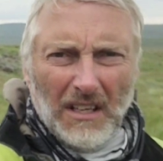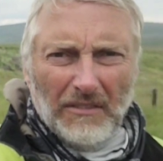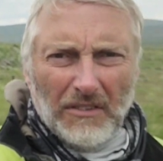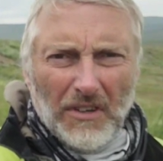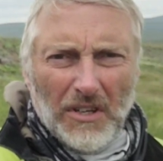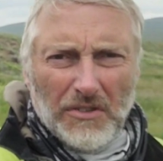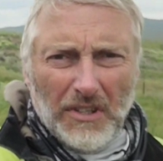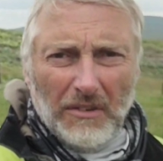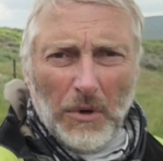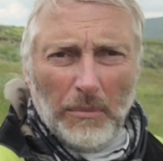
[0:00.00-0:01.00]
roads,
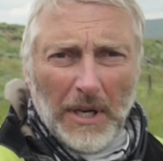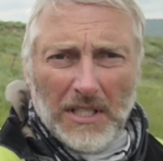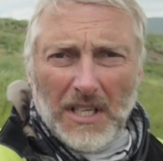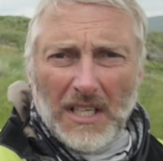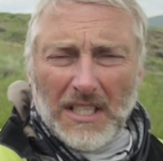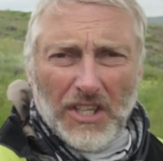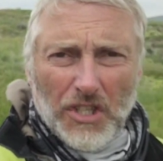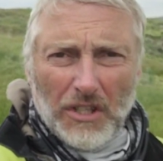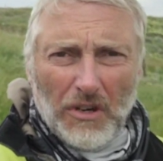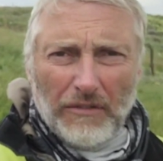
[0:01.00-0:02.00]
really well maintained
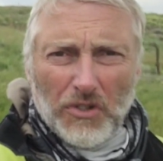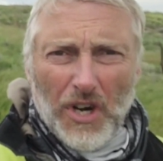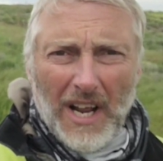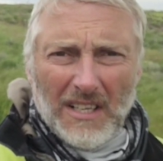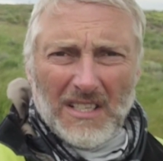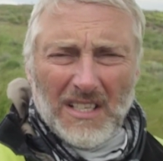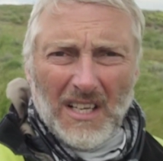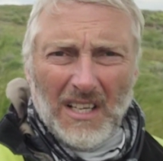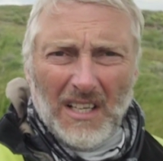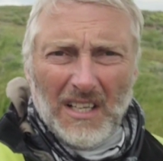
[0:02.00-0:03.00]
actually, gravel tracks,
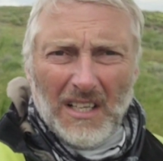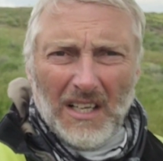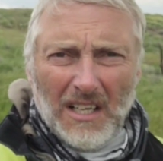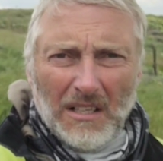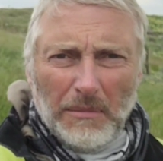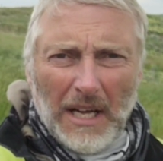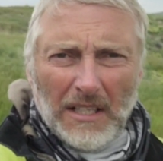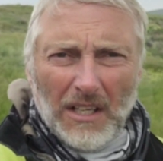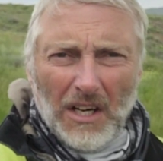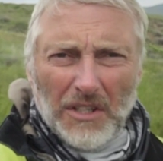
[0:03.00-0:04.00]

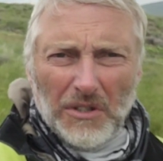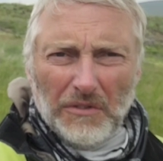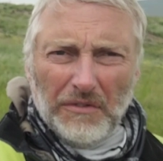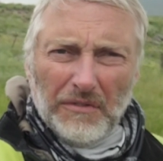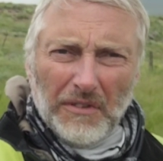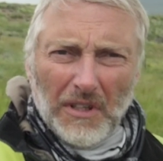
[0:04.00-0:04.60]
and kind of